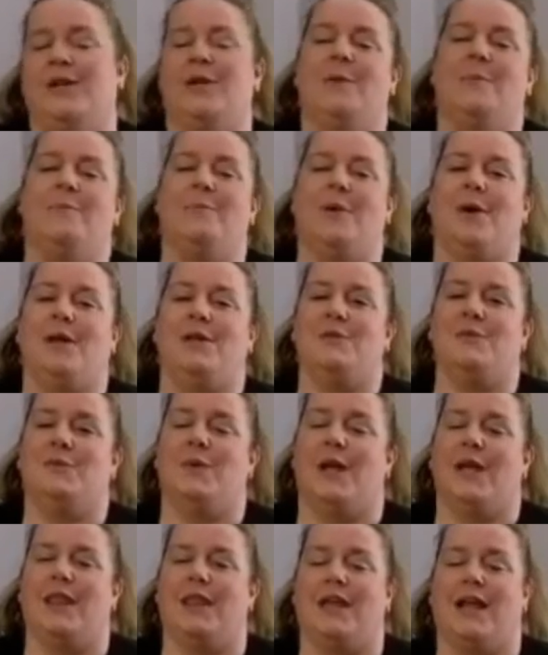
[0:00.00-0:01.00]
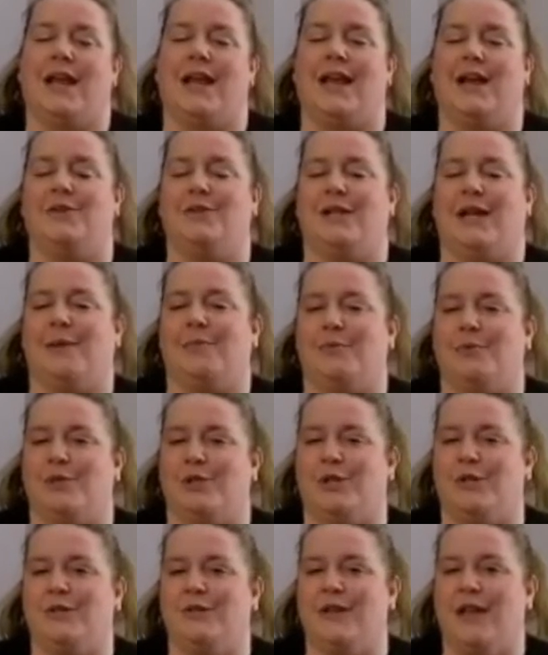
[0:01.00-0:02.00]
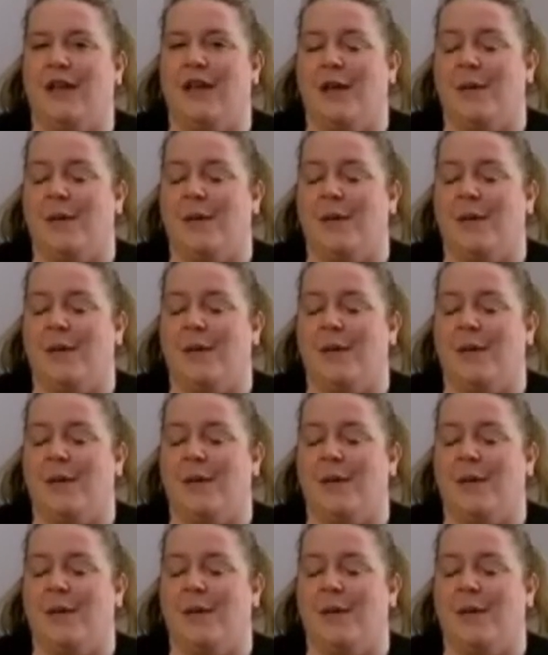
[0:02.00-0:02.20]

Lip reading: combined with cloudy apple juice,